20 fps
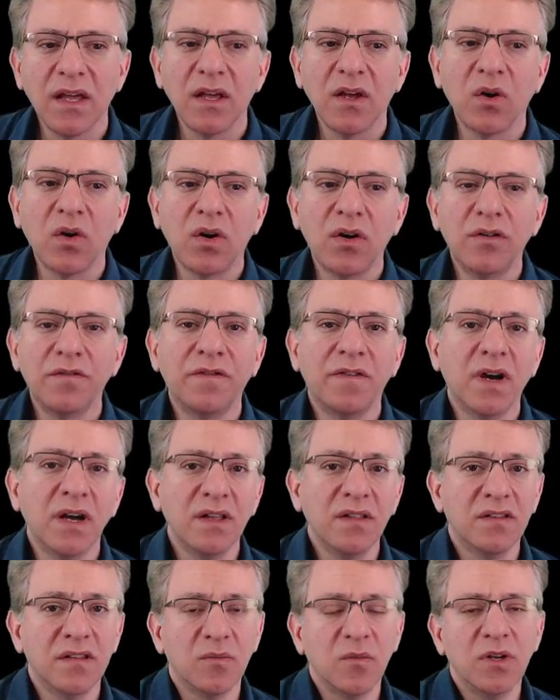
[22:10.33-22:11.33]
Or find
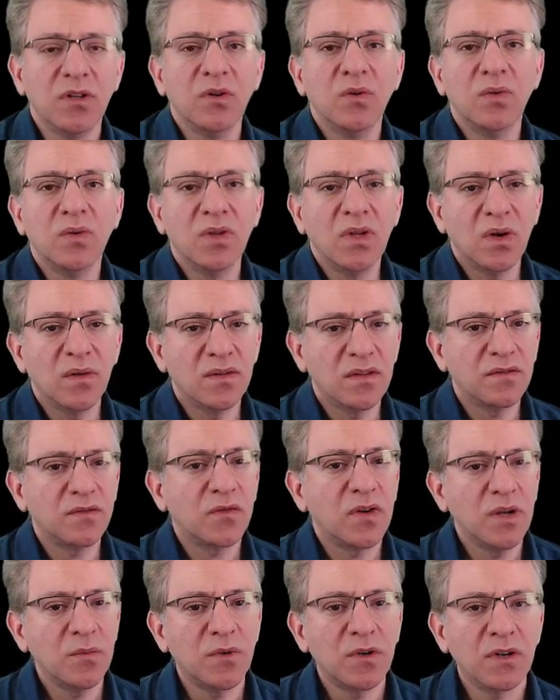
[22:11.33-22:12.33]
someone who knows the
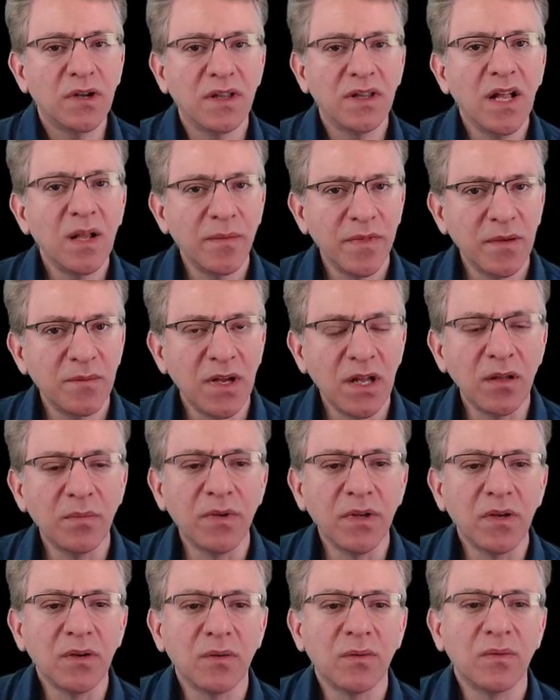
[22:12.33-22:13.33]
framework and help them help
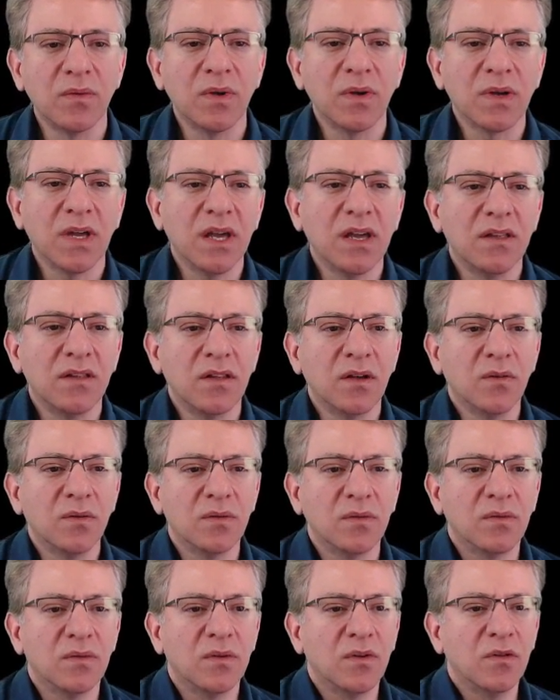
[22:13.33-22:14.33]
you. Okay, don't
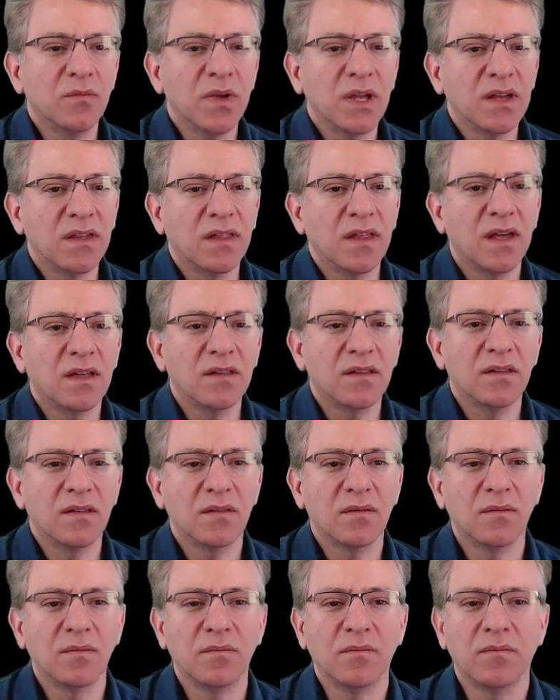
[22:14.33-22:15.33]
make
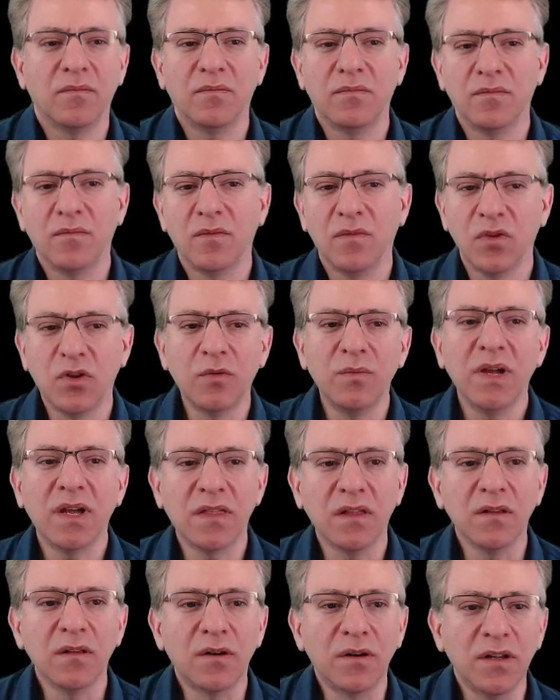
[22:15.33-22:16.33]
the
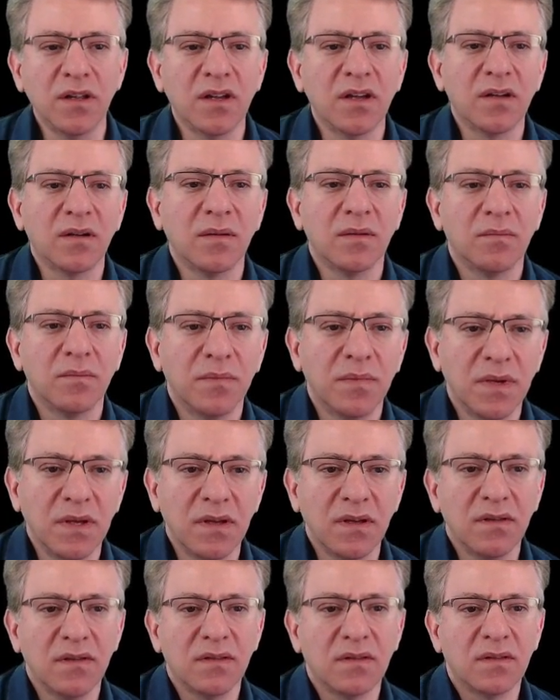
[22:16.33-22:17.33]
learning
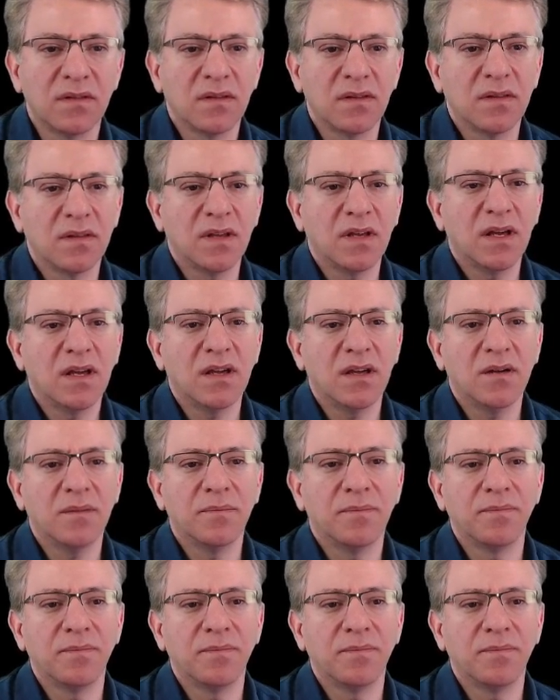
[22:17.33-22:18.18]
piece a